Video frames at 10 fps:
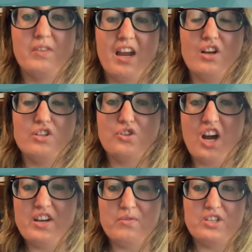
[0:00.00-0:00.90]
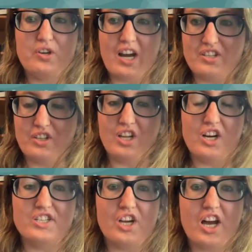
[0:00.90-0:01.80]
They all try to attract a
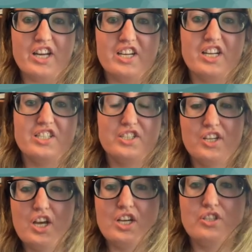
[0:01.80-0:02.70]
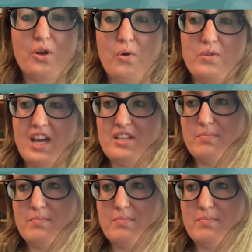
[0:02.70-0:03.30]
large audience. So that's